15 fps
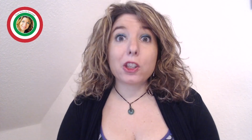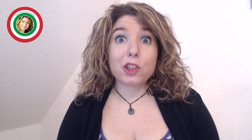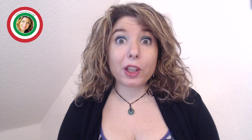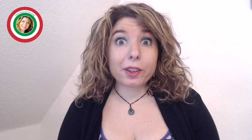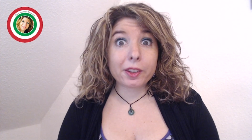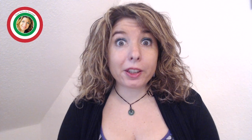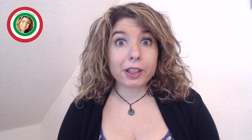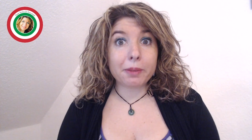
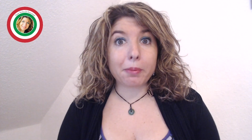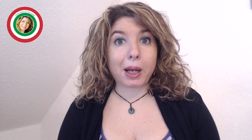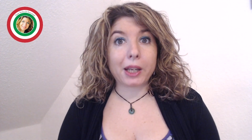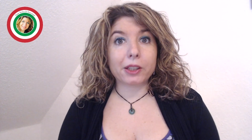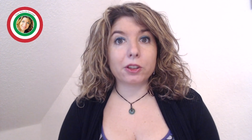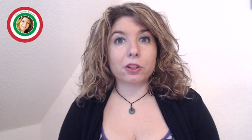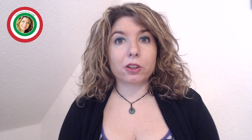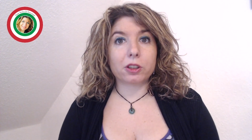Just a
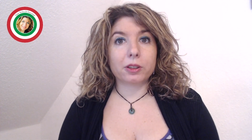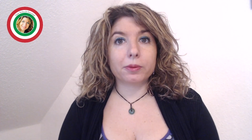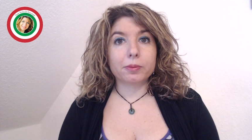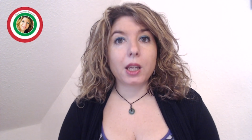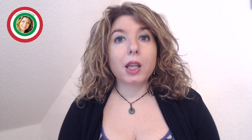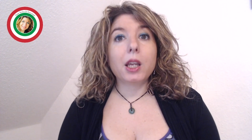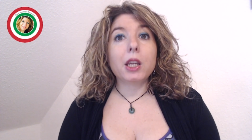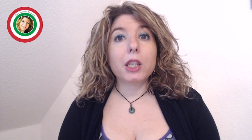reminder,
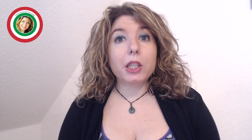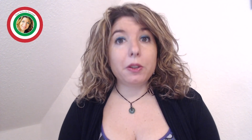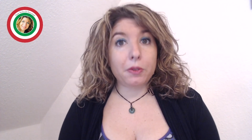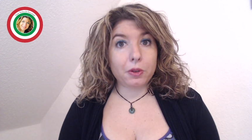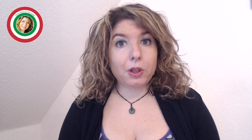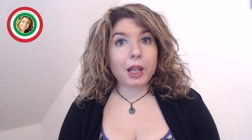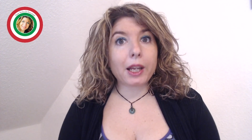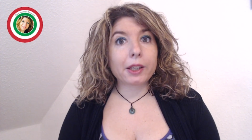if
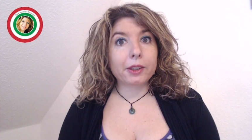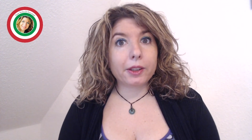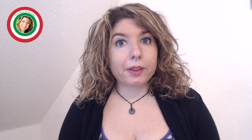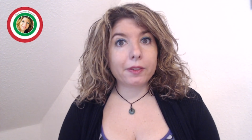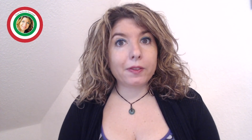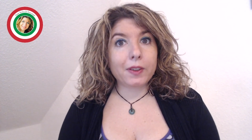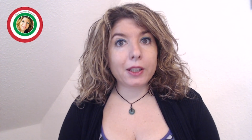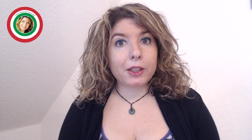you like
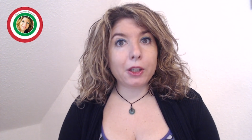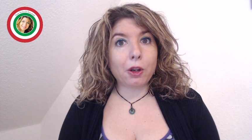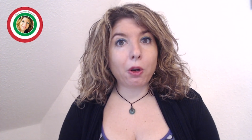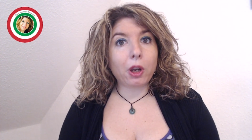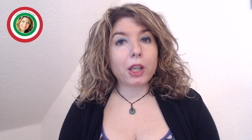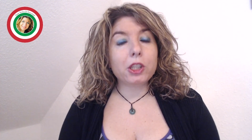this video